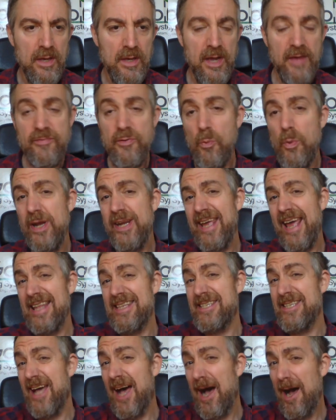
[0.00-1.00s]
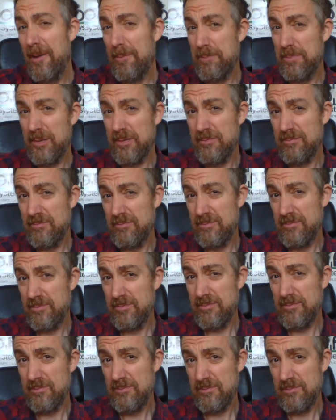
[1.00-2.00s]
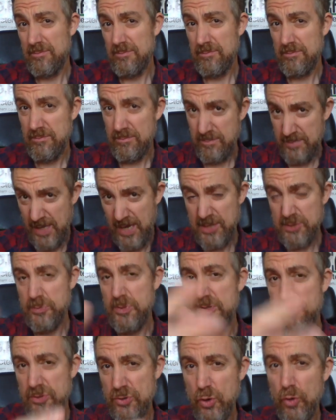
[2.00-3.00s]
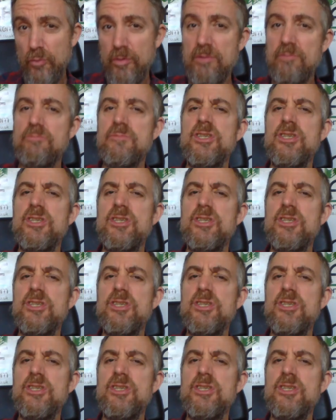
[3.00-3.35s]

If the wind gets up, that's when the scoring